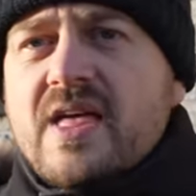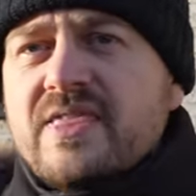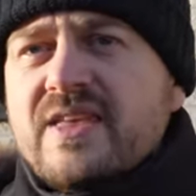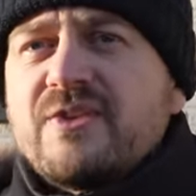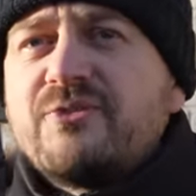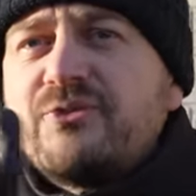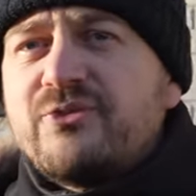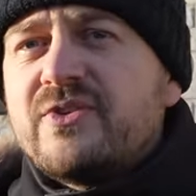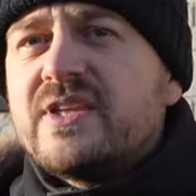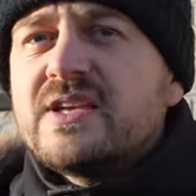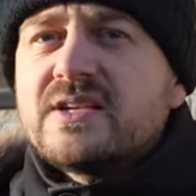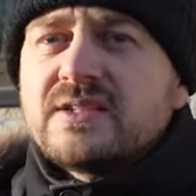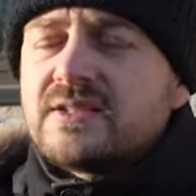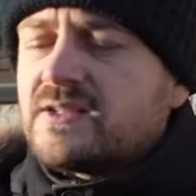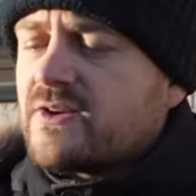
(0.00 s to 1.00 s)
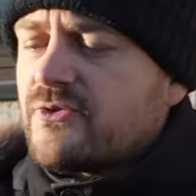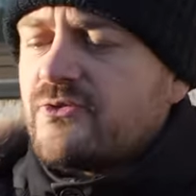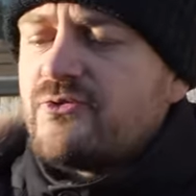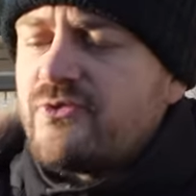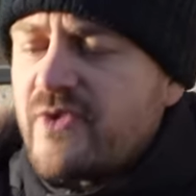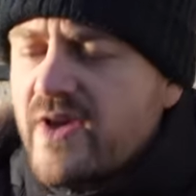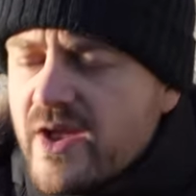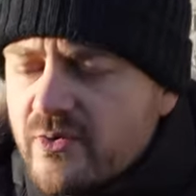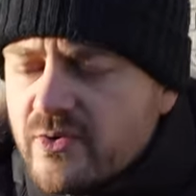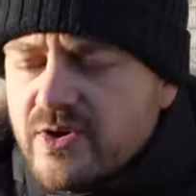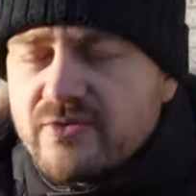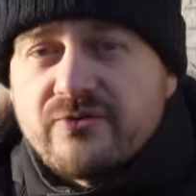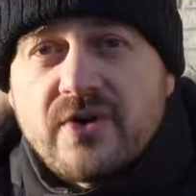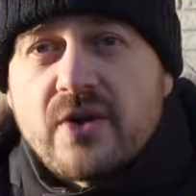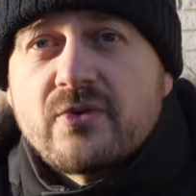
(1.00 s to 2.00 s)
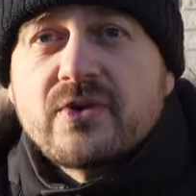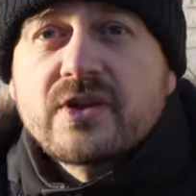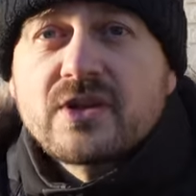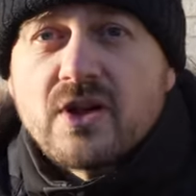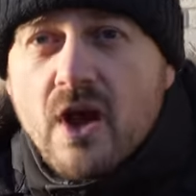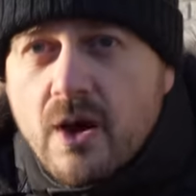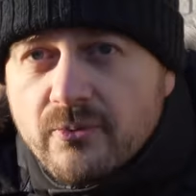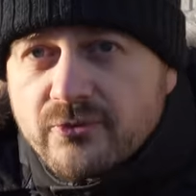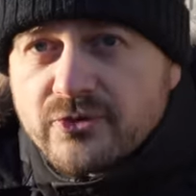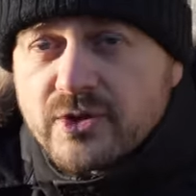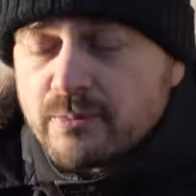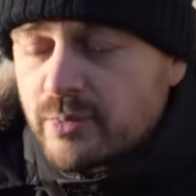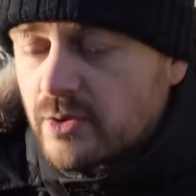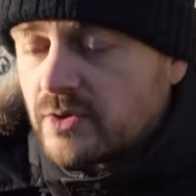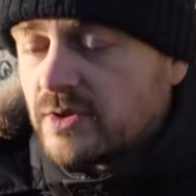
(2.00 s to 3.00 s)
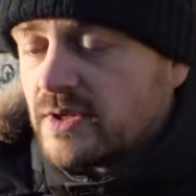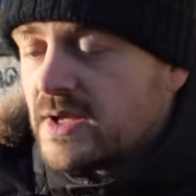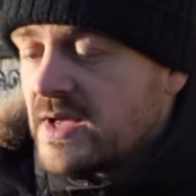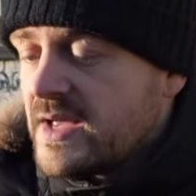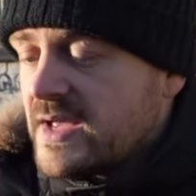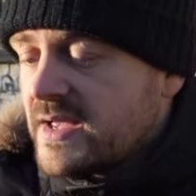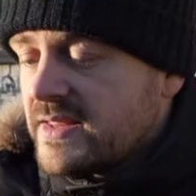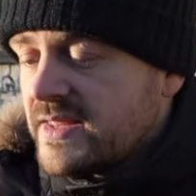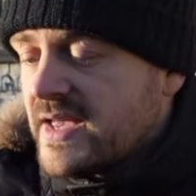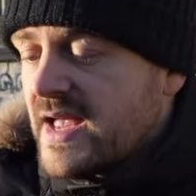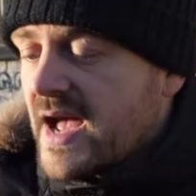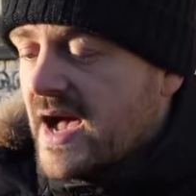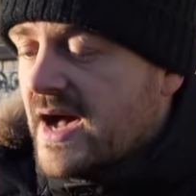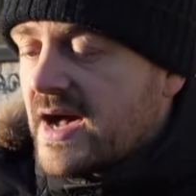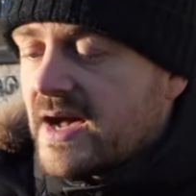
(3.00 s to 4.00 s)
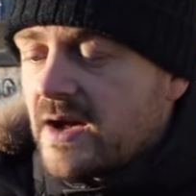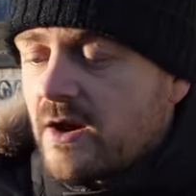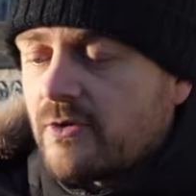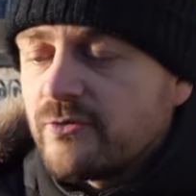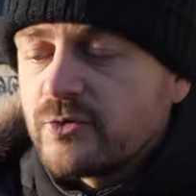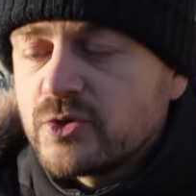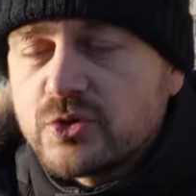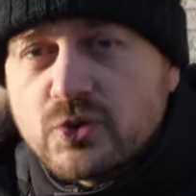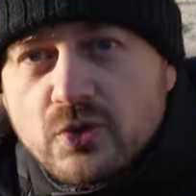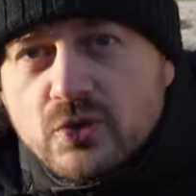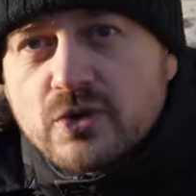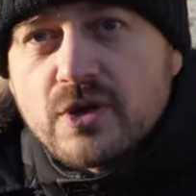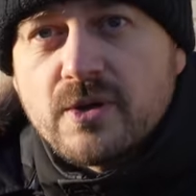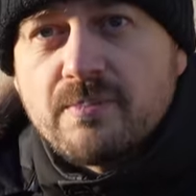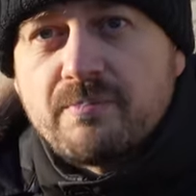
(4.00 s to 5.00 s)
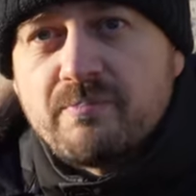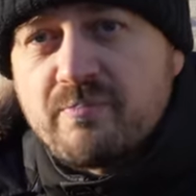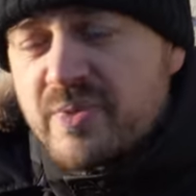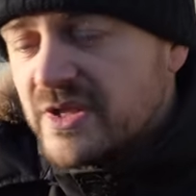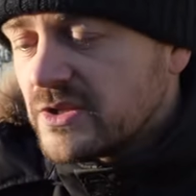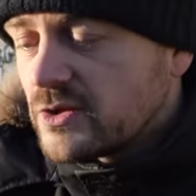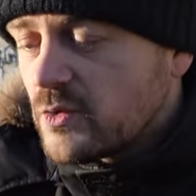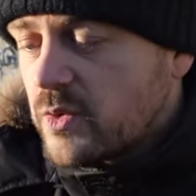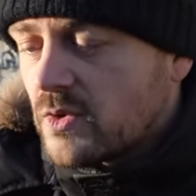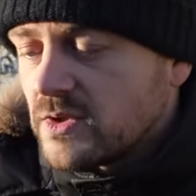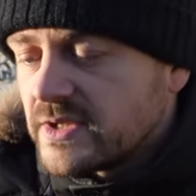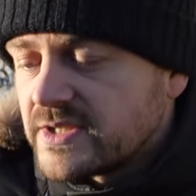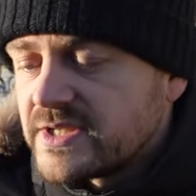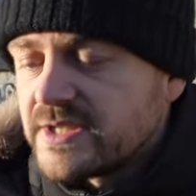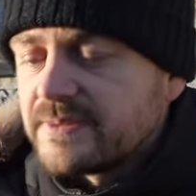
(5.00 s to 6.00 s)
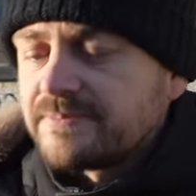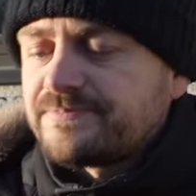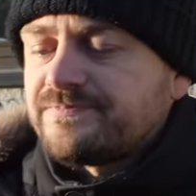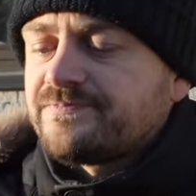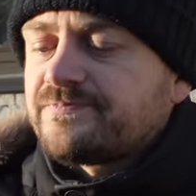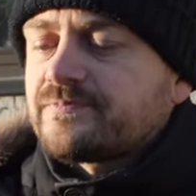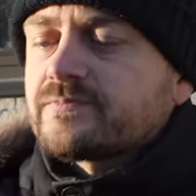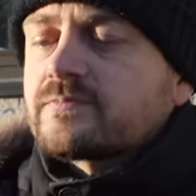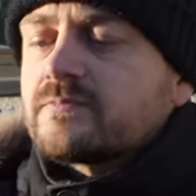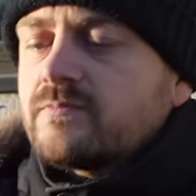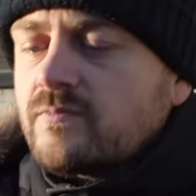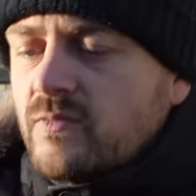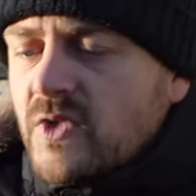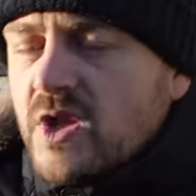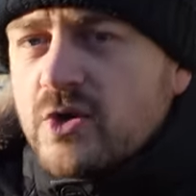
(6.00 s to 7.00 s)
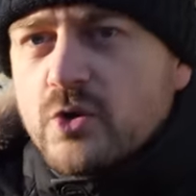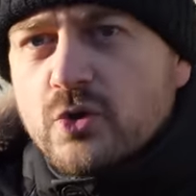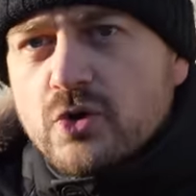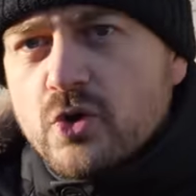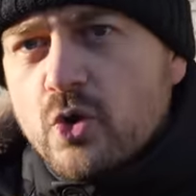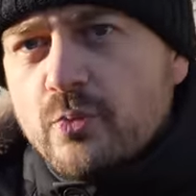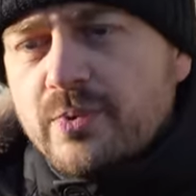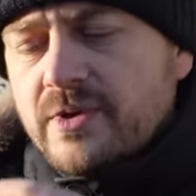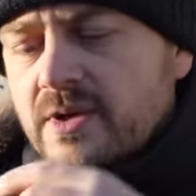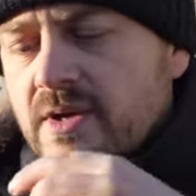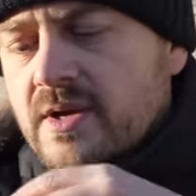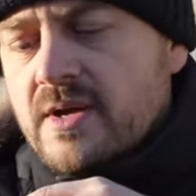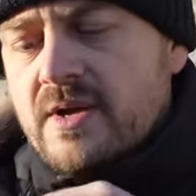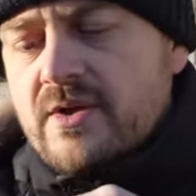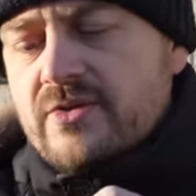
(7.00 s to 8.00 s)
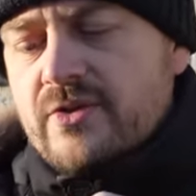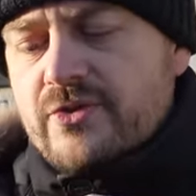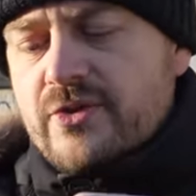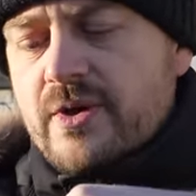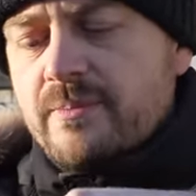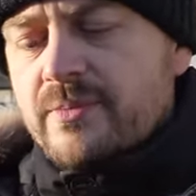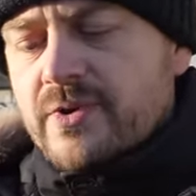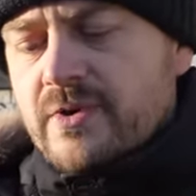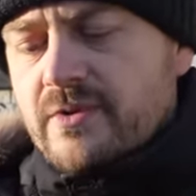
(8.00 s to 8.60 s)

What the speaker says: they feel very, very comfortable. They are of good build quality. You can open the thumb